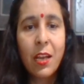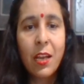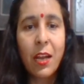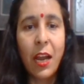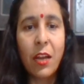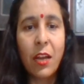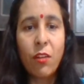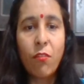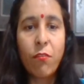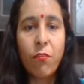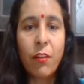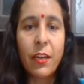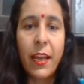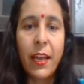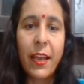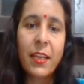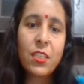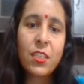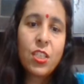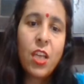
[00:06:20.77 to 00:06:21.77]
kind of
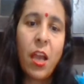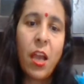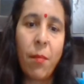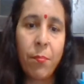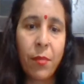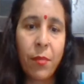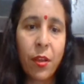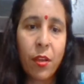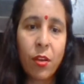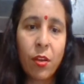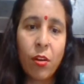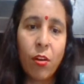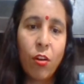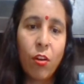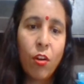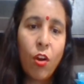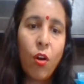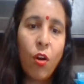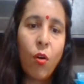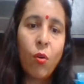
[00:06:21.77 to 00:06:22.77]
attacks happening
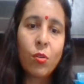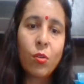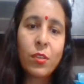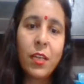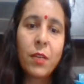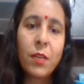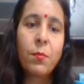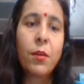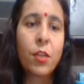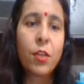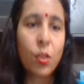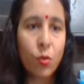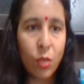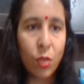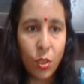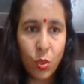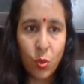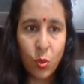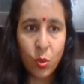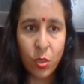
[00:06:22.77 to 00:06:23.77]
on that particular
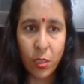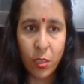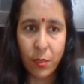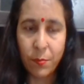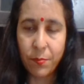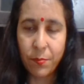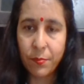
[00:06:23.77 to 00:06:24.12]
user.